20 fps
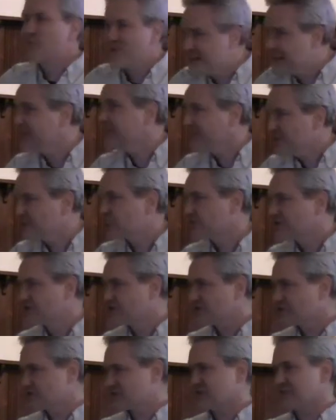really
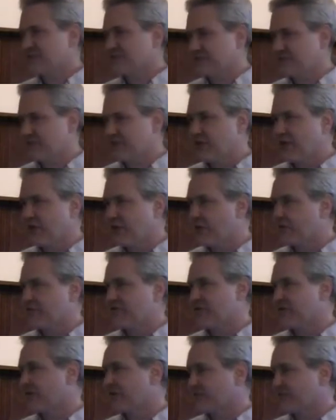reducing the flow of
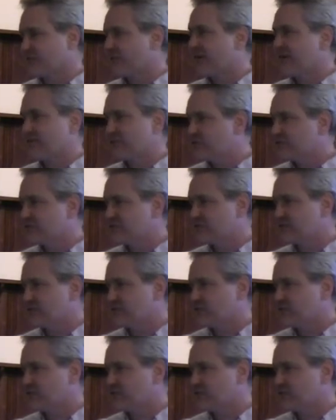their of revenues into